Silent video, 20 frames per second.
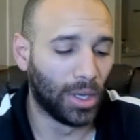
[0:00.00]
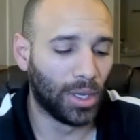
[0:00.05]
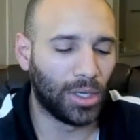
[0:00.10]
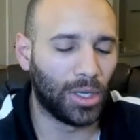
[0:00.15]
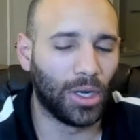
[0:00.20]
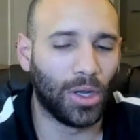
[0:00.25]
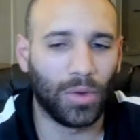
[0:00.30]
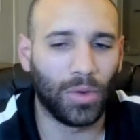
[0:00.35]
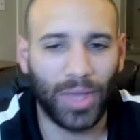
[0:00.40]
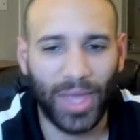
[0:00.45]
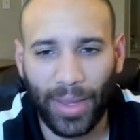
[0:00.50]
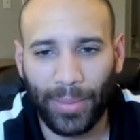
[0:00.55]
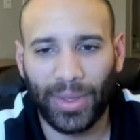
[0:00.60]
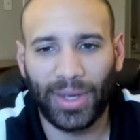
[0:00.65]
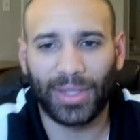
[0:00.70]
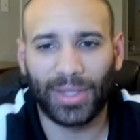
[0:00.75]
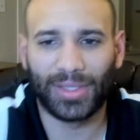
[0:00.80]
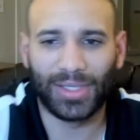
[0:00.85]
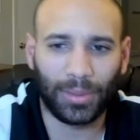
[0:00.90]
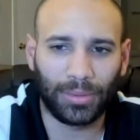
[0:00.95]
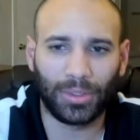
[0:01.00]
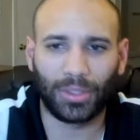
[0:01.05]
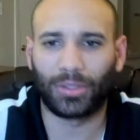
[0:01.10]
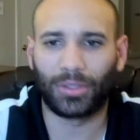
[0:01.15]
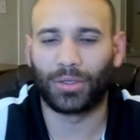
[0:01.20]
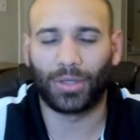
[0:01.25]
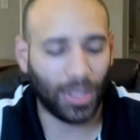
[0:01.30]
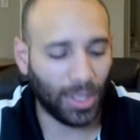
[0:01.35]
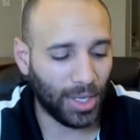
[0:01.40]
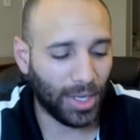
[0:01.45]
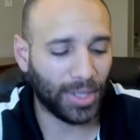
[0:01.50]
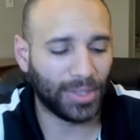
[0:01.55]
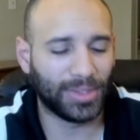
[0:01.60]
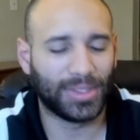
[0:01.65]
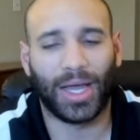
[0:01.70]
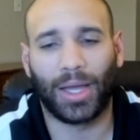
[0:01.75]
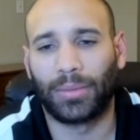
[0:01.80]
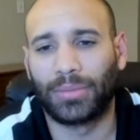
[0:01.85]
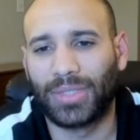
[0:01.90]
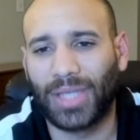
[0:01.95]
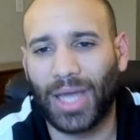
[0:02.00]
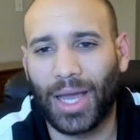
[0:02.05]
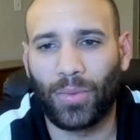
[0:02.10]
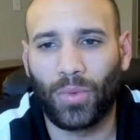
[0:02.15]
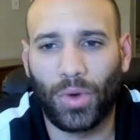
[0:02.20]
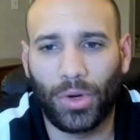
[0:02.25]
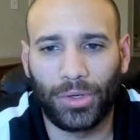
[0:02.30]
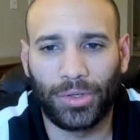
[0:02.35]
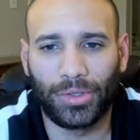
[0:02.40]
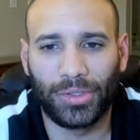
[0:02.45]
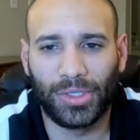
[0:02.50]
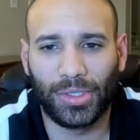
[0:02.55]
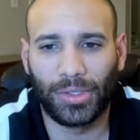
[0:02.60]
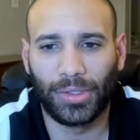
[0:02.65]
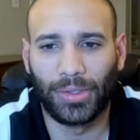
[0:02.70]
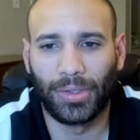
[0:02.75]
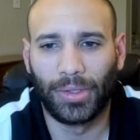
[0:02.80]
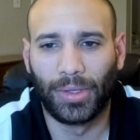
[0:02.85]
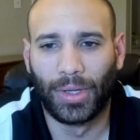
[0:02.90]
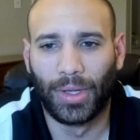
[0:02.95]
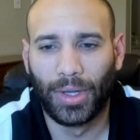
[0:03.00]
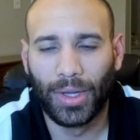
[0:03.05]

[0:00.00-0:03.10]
you know, gambit accepted or decline type waters here.